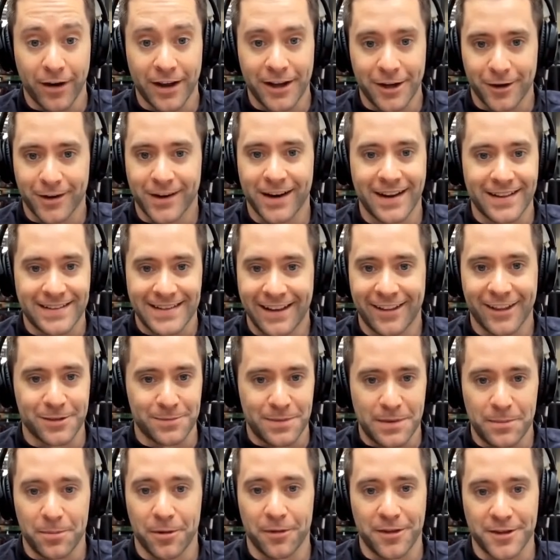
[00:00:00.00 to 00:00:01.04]
You're kind of telling
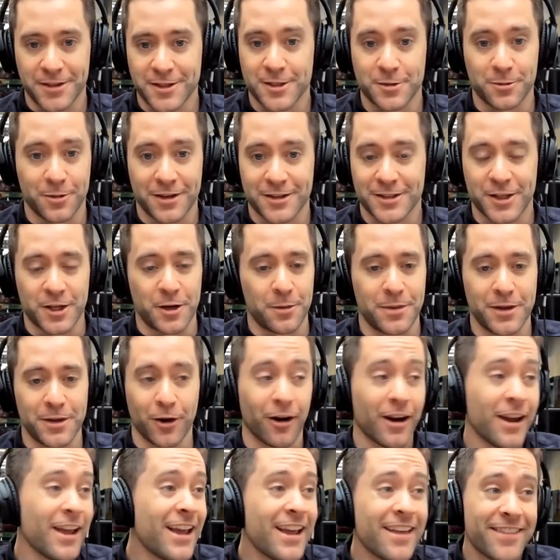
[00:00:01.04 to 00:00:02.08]
people this is what it's going to be, or
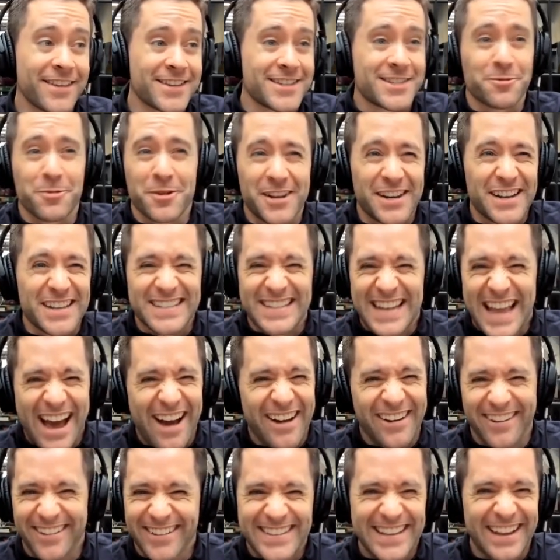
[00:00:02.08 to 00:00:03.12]
this is what it is now.
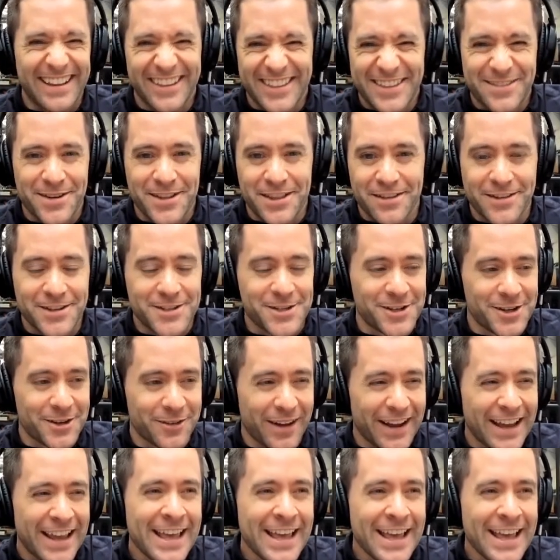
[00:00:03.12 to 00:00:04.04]
You're selling them on the vision in a way.